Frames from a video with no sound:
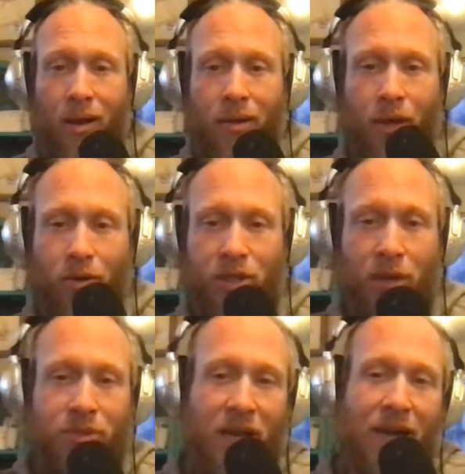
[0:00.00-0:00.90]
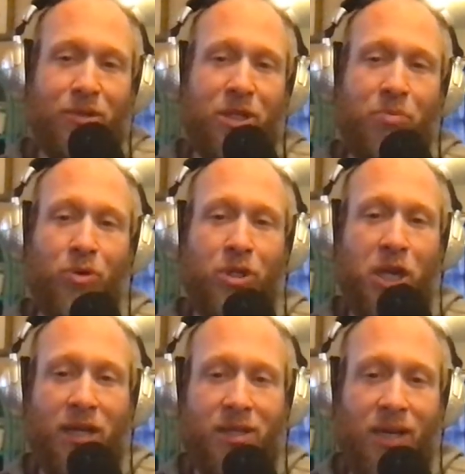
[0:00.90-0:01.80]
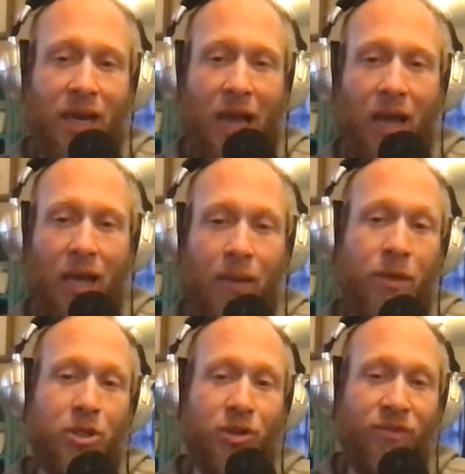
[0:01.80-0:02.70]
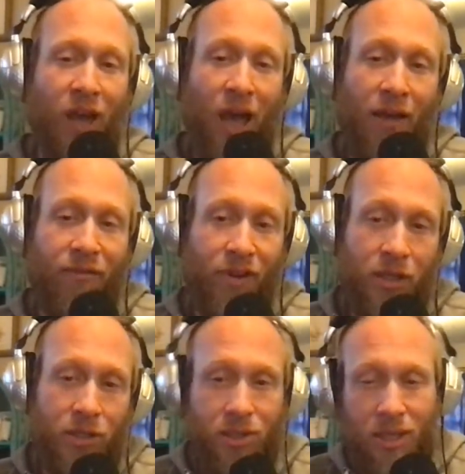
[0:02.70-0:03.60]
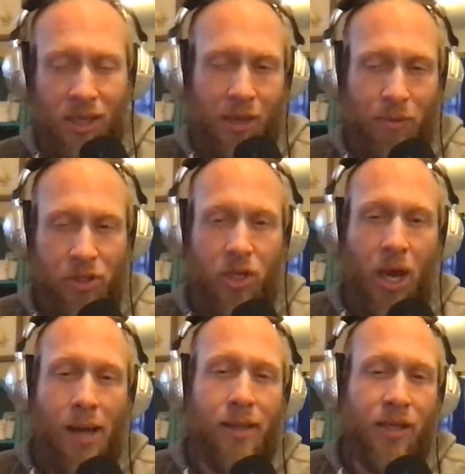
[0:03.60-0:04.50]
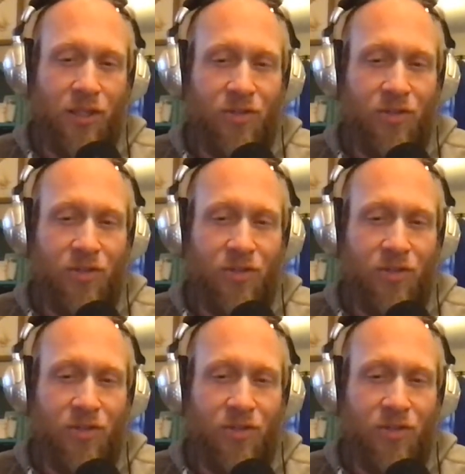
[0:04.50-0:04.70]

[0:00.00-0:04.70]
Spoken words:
Though sometimes he projected an image of confidence to keep his colleagues